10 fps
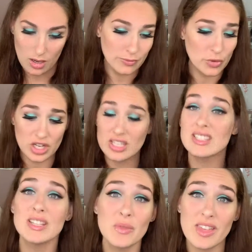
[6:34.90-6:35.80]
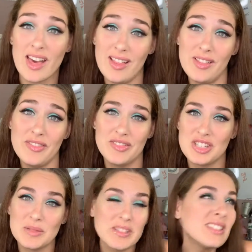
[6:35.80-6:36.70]
We're gonna stick with e.l.f.
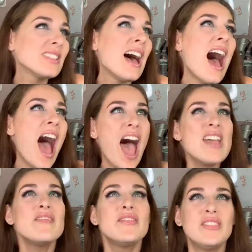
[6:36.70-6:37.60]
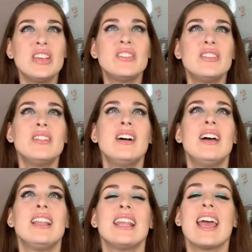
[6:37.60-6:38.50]
just because I feel
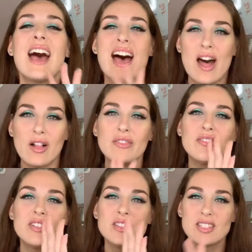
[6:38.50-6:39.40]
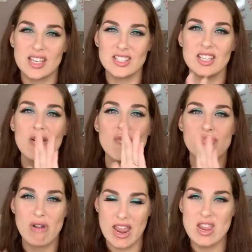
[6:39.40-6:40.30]
like e.l.f. does it
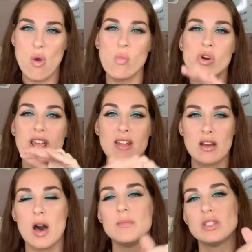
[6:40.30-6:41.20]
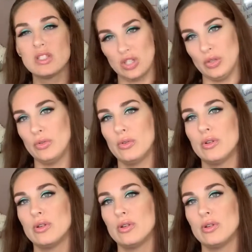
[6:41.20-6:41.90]
right when it comes to